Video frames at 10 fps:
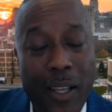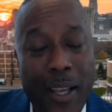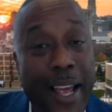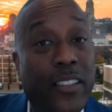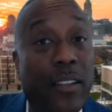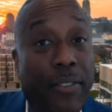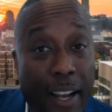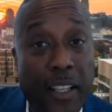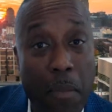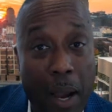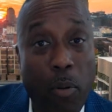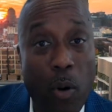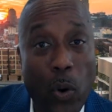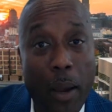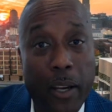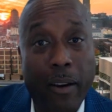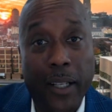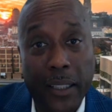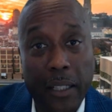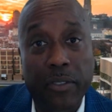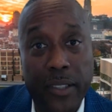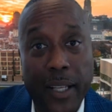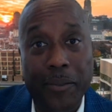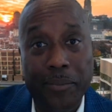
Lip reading: has affected my program here at Cleveland State.